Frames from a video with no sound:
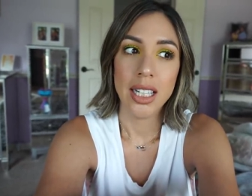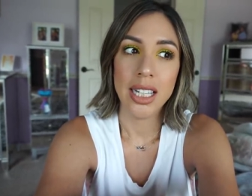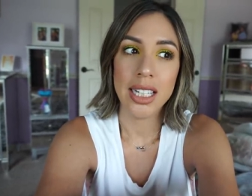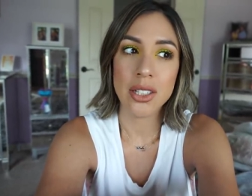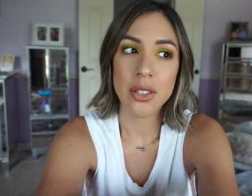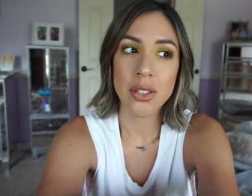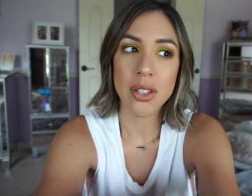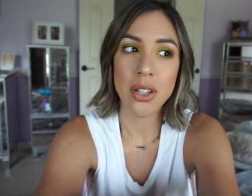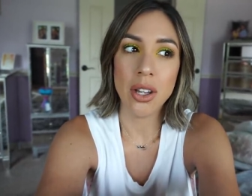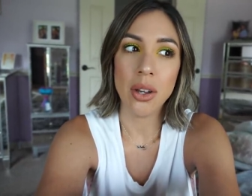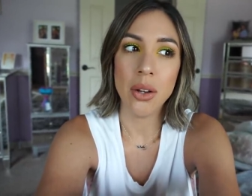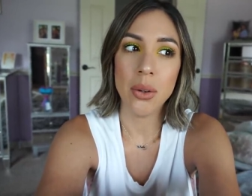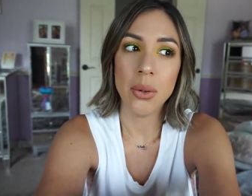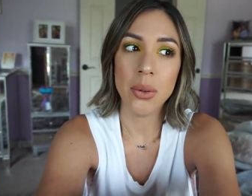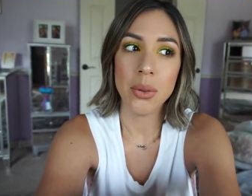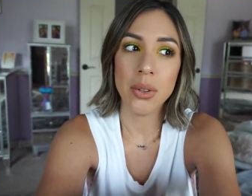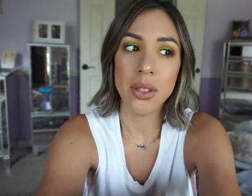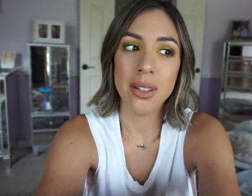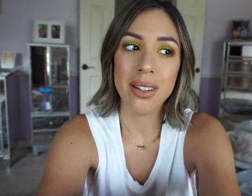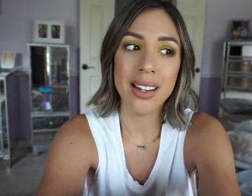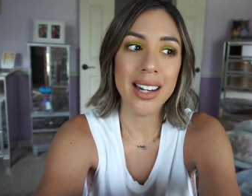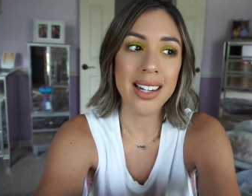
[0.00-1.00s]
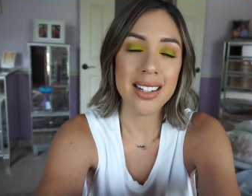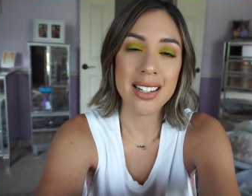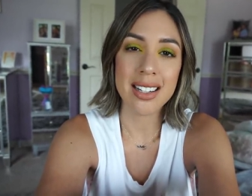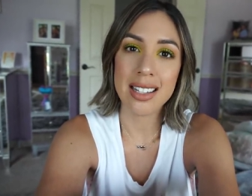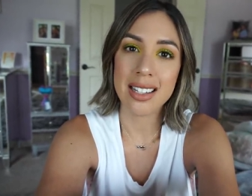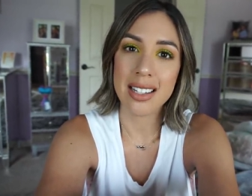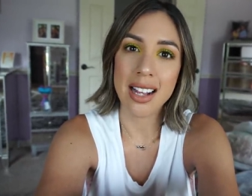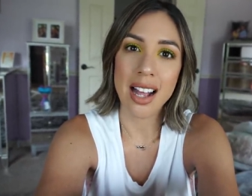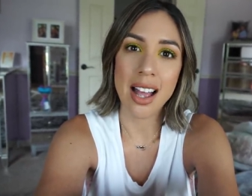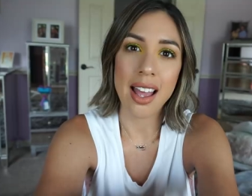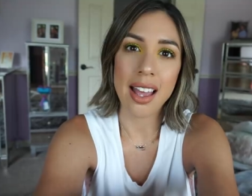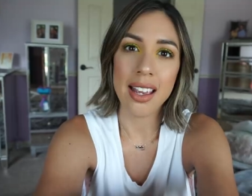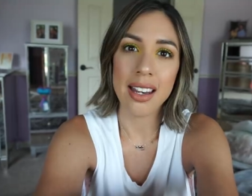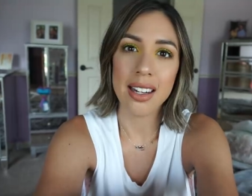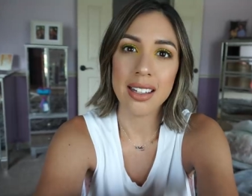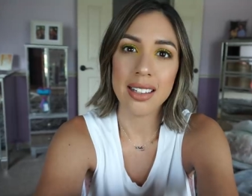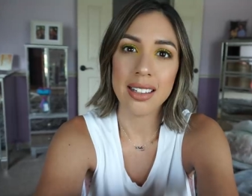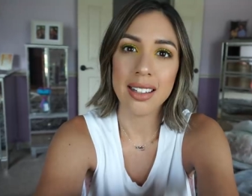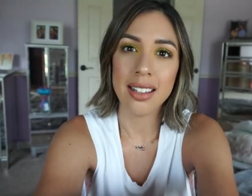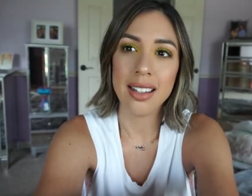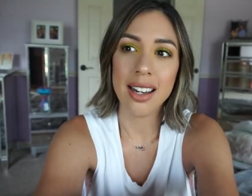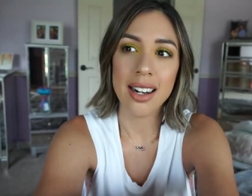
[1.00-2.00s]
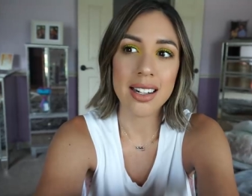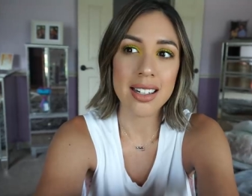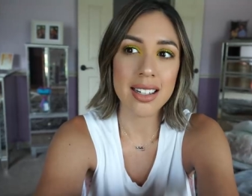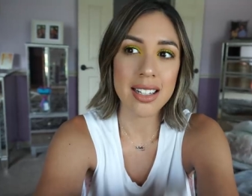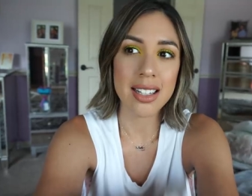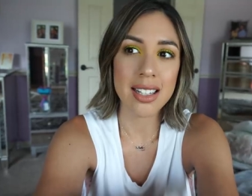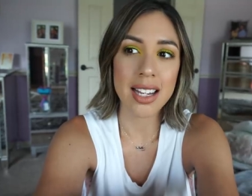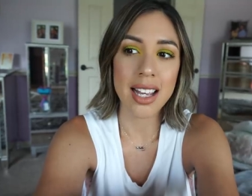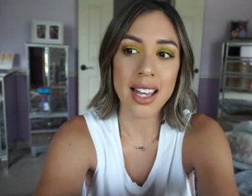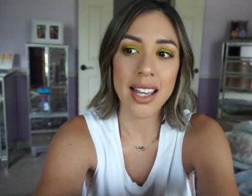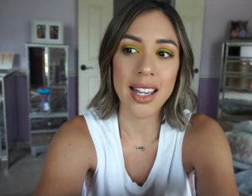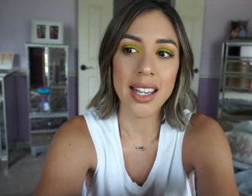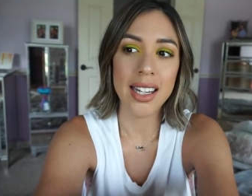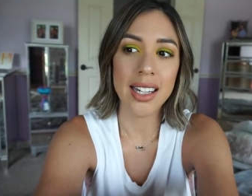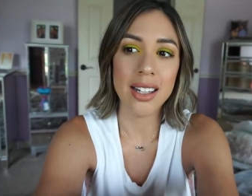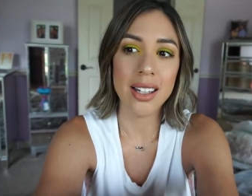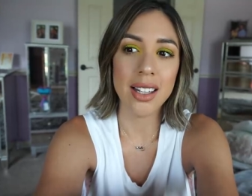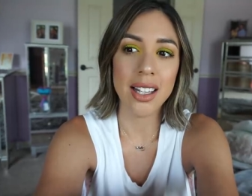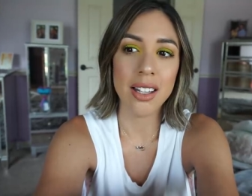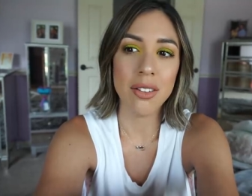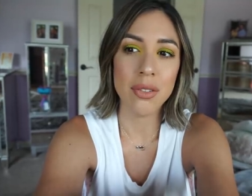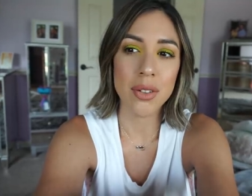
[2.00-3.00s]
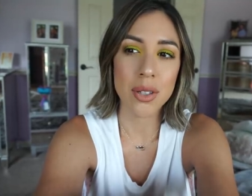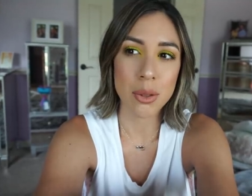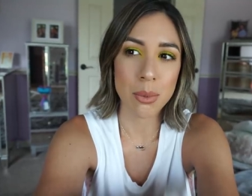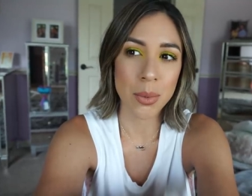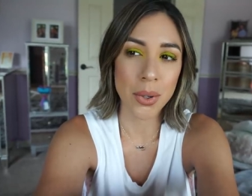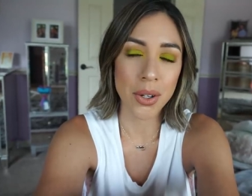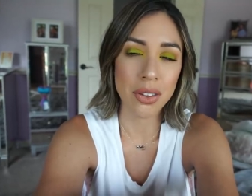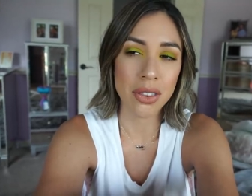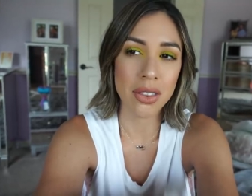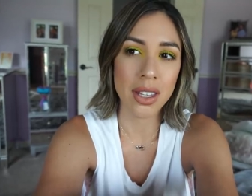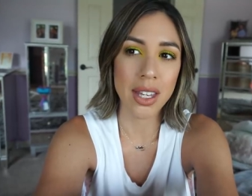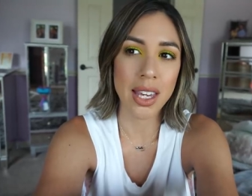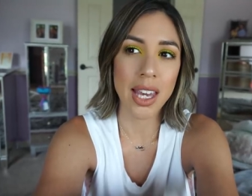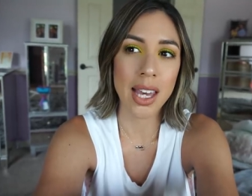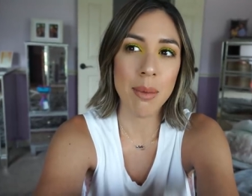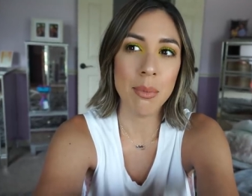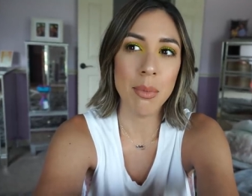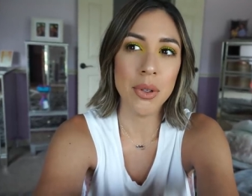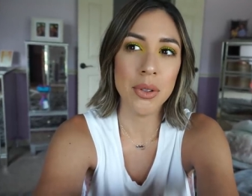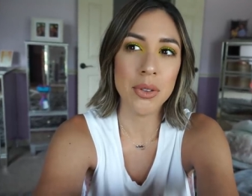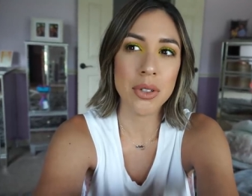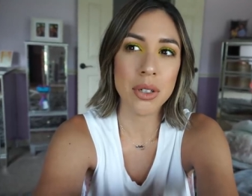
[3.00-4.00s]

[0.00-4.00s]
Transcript: And so you got to decide. You got to decide if it's worth the gamble.